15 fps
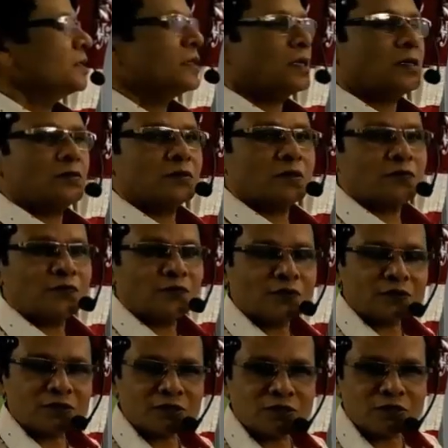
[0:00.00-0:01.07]
Now the
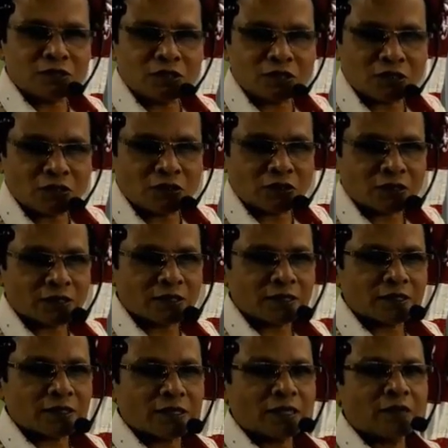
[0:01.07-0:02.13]
first
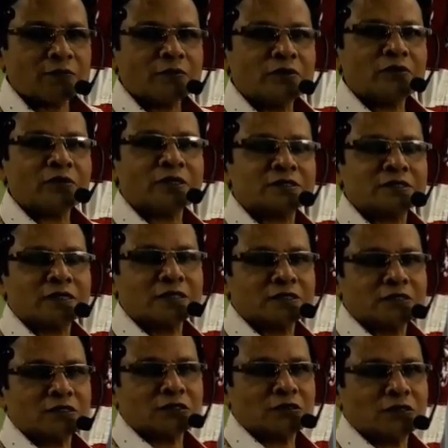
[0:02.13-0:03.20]
tRNA, amino
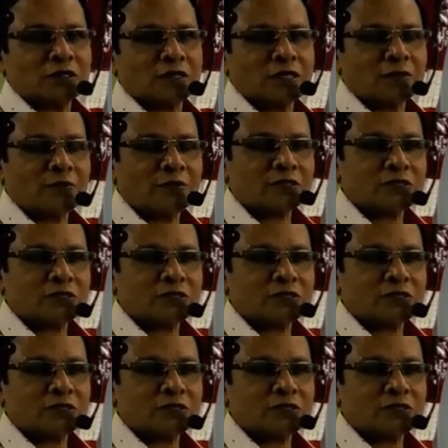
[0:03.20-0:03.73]
acyl tRNA, I